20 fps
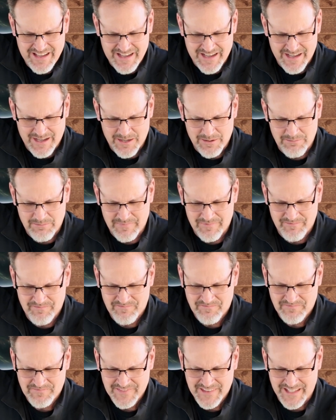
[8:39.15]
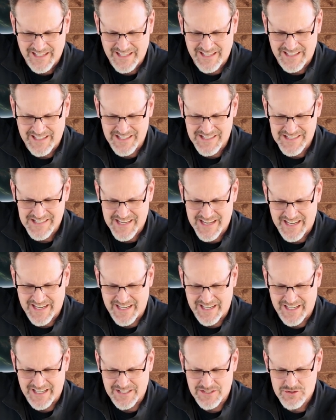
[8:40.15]
Um, it is
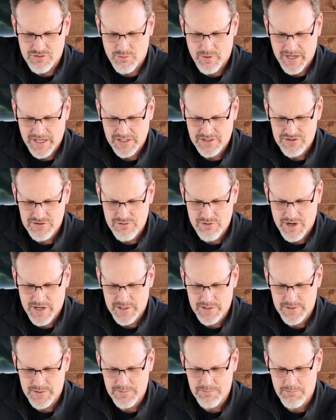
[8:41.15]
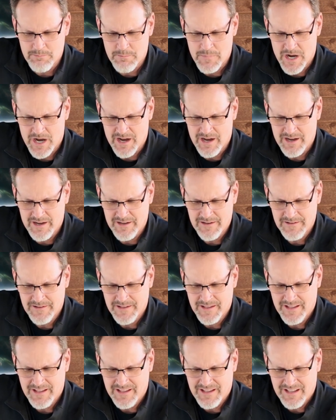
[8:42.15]
a 2200 mAh,
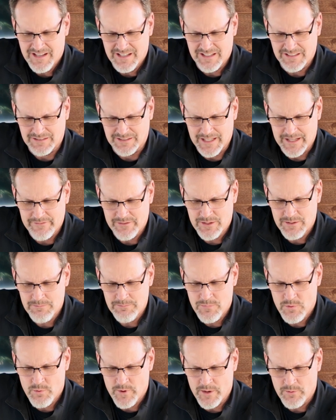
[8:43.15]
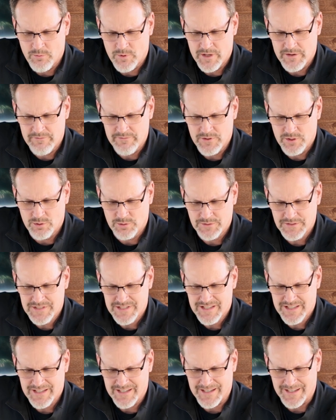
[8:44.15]
11.1
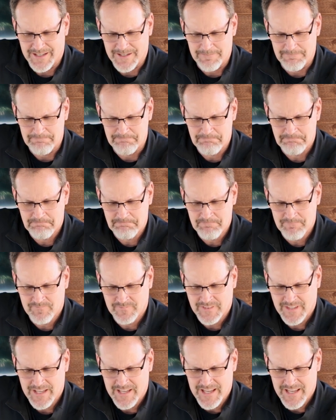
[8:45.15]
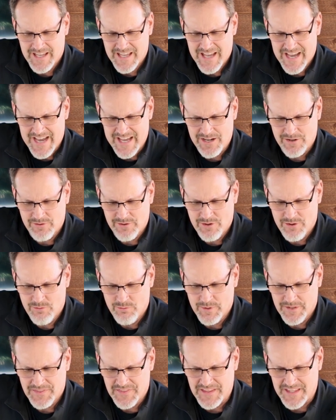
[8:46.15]
volt. Um, I don't know
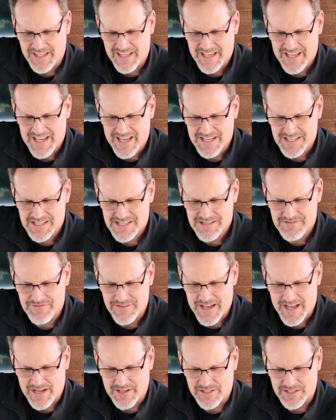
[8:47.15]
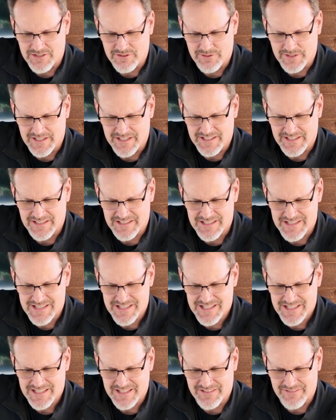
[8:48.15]
what the S value
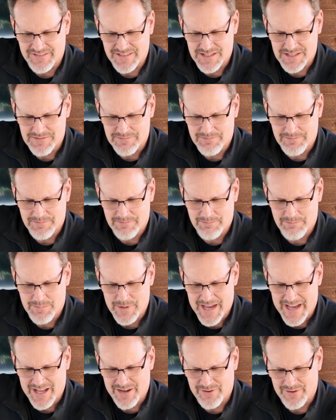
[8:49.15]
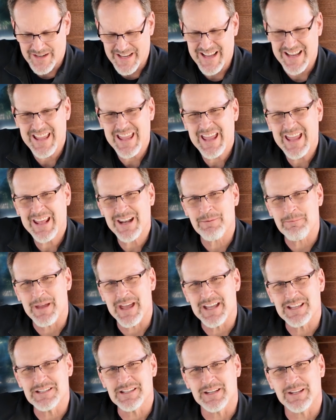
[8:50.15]
is of this battery. I can't
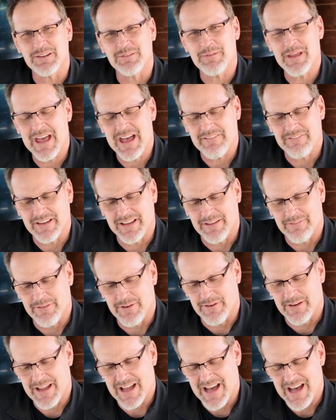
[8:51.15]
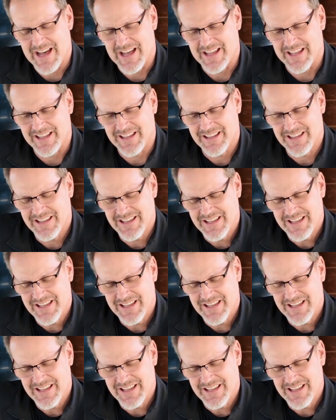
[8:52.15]
imagine it having a very high